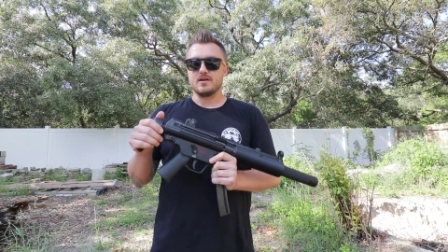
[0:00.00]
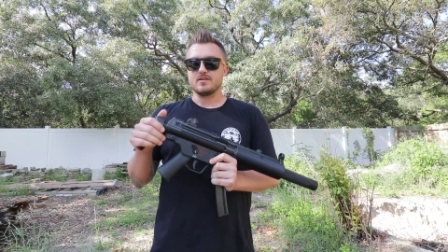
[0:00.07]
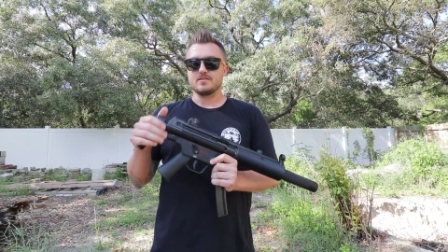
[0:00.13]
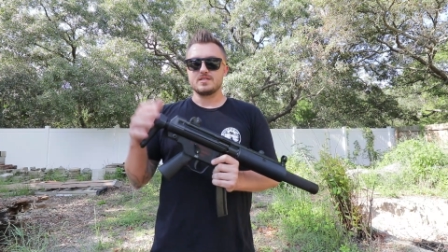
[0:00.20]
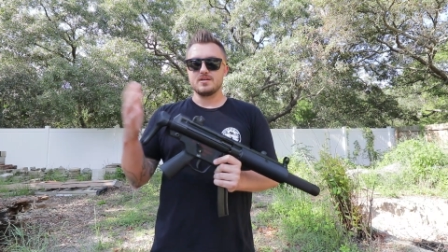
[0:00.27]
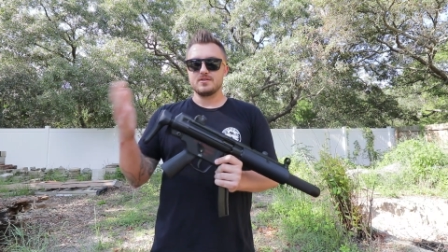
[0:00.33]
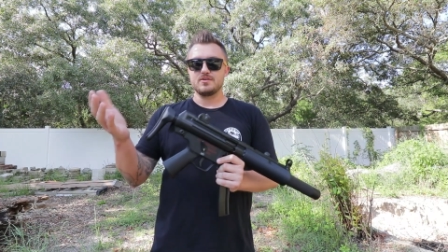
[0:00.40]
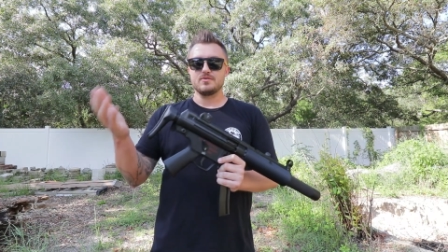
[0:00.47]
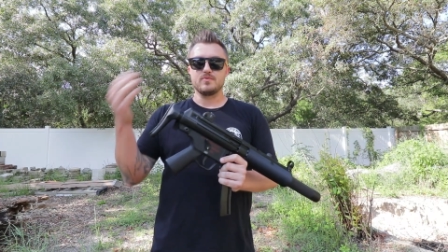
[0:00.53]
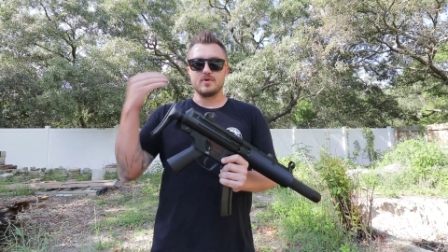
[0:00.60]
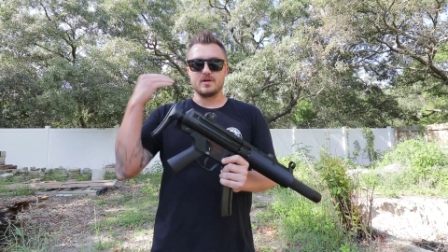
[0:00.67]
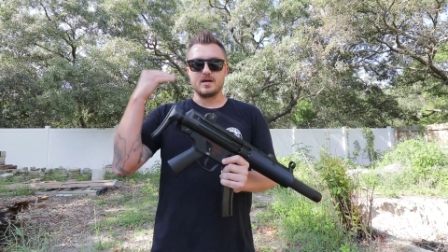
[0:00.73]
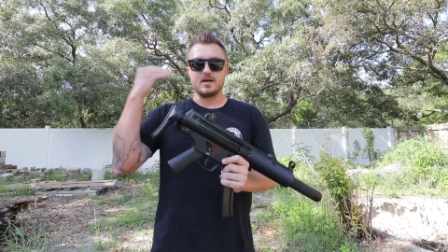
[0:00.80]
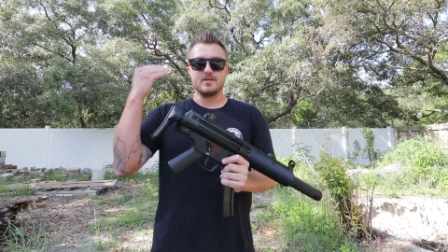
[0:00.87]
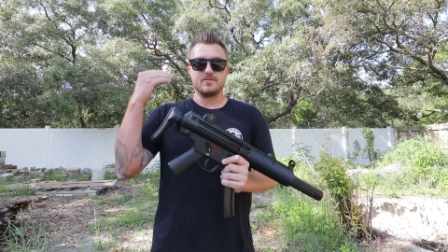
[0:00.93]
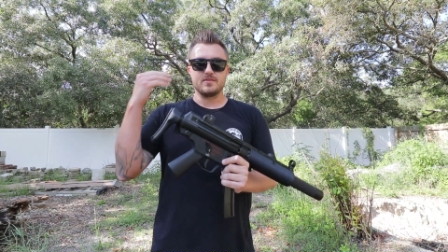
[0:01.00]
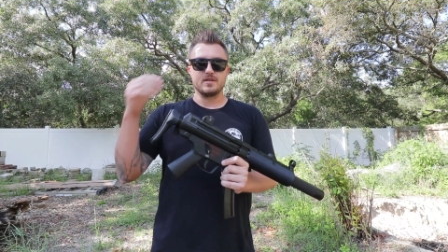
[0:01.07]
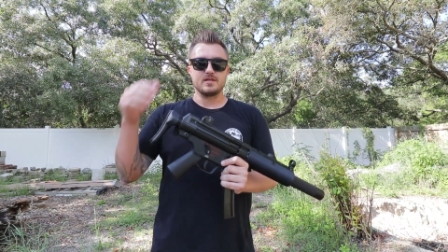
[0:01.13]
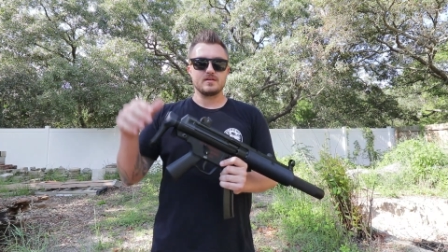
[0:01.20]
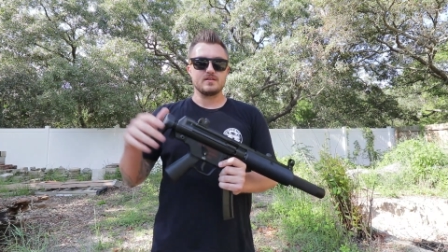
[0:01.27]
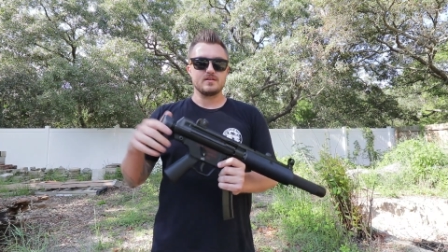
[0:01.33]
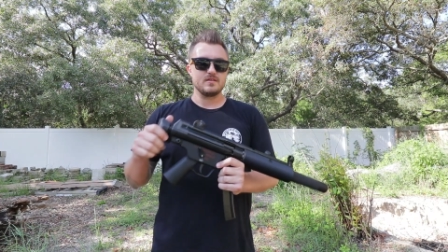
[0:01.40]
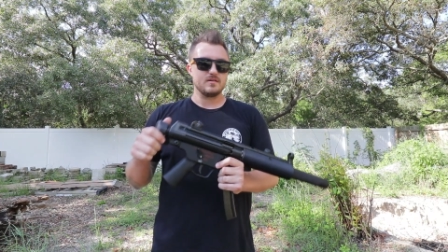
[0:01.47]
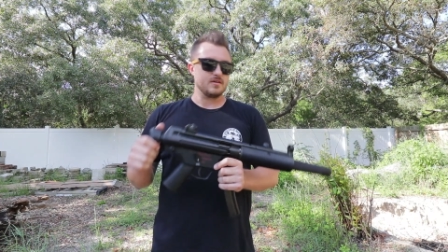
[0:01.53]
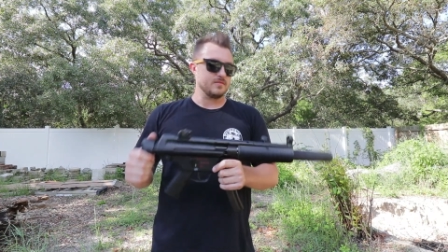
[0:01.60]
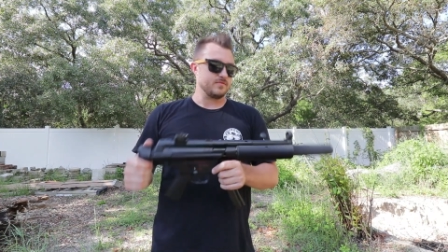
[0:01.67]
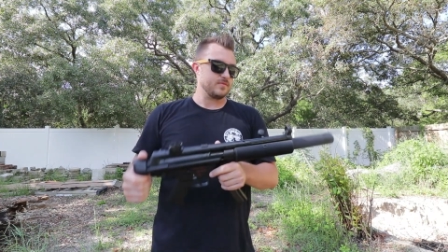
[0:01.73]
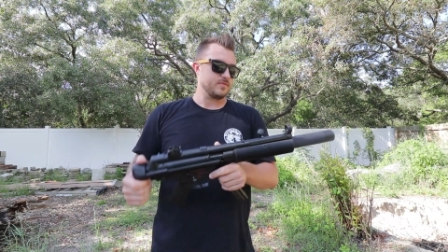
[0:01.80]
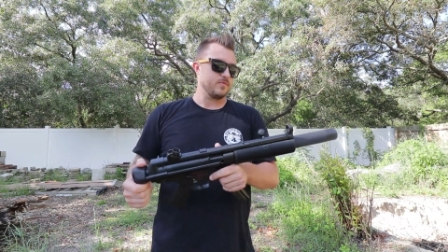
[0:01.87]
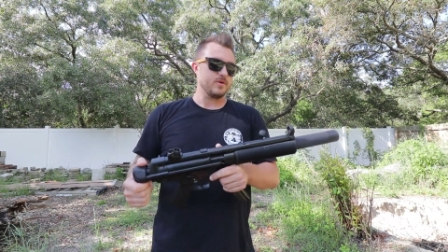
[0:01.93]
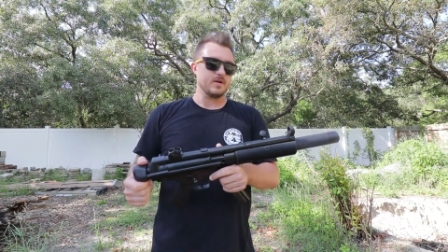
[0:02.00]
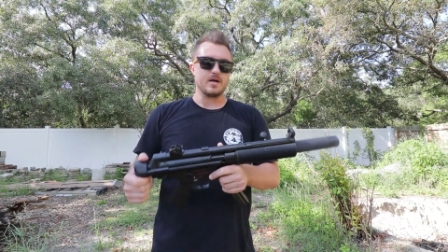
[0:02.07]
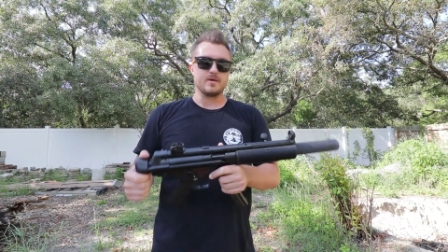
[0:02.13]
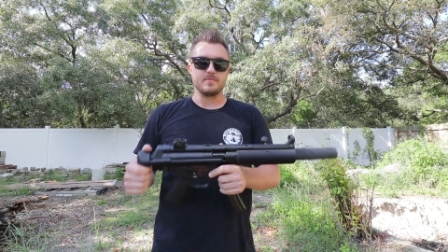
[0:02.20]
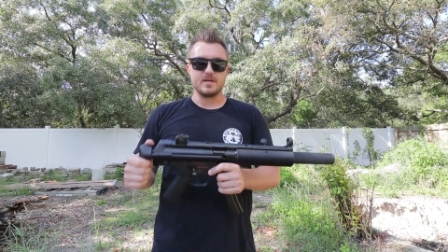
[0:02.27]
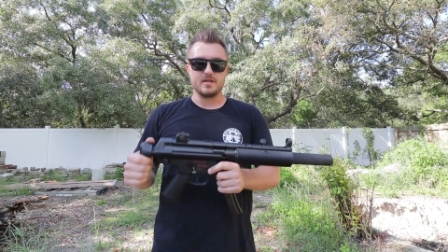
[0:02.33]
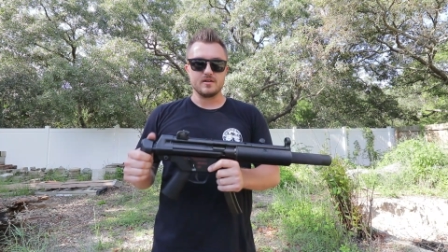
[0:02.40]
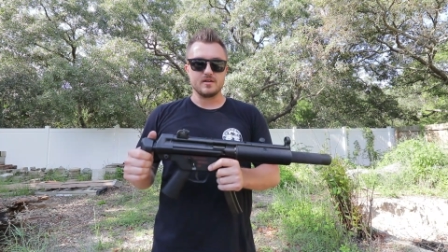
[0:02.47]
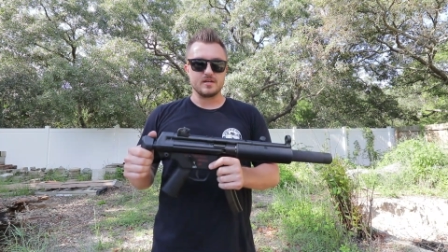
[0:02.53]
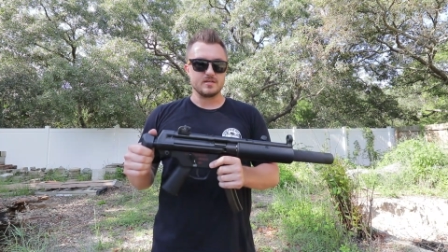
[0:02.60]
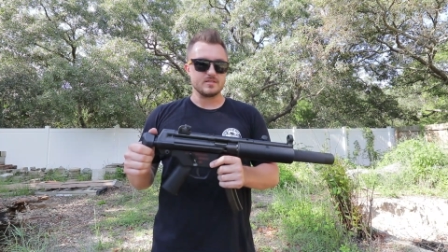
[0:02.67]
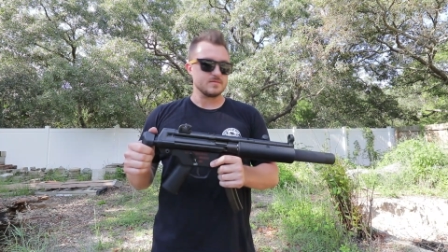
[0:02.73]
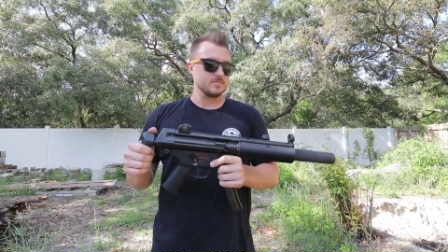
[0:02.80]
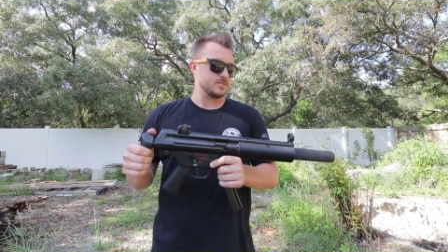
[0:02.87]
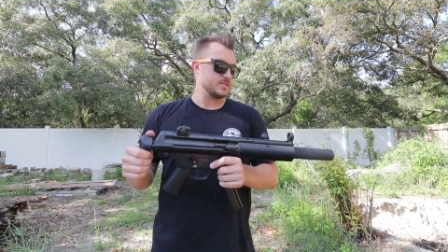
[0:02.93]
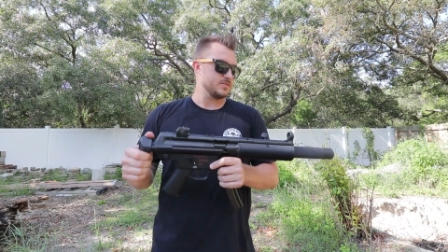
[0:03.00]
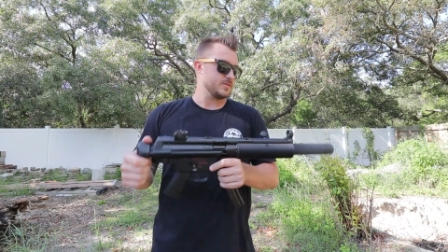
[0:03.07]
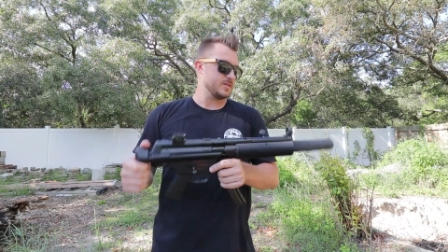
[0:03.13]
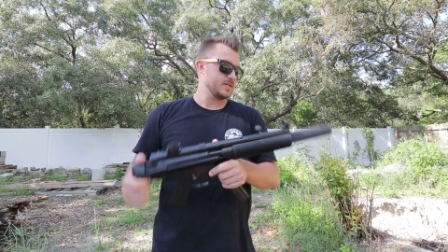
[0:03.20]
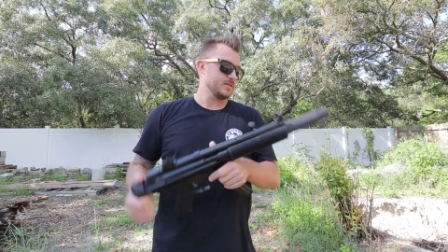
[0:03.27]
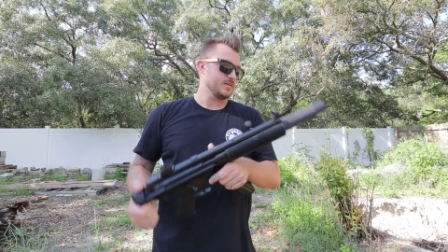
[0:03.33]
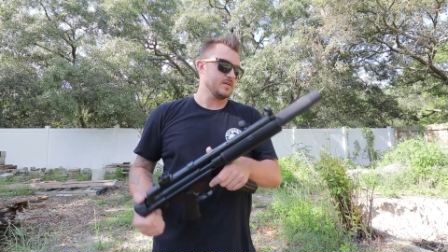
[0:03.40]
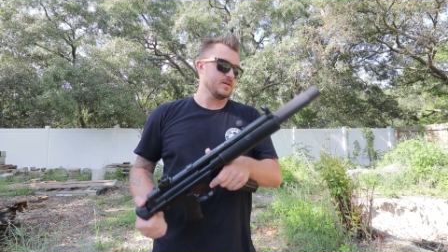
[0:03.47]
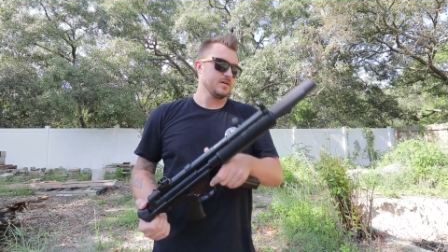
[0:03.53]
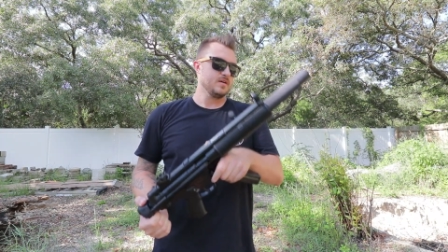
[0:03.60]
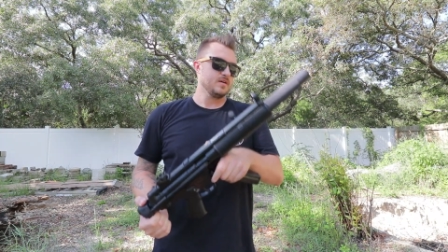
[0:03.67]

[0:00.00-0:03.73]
I'll tell you what I think uh, from what I'm hearing as I'm shooting it.